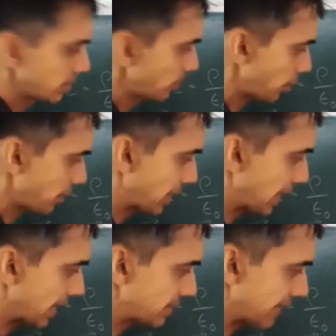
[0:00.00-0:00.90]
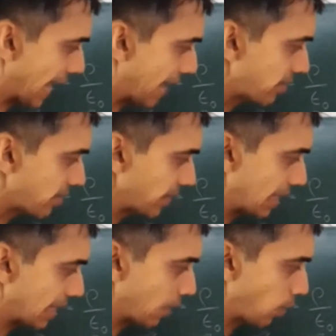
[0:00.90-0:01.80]
What do we get as the end
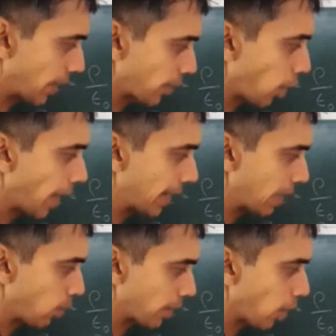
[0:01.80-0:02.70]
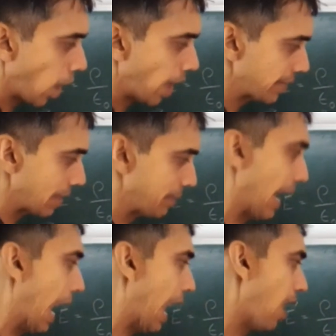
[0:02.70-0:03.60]
result? L1 gone, L1 gone. Tell me
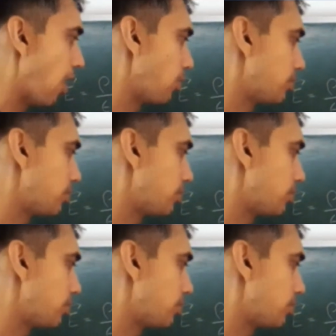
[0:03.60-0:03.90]
now.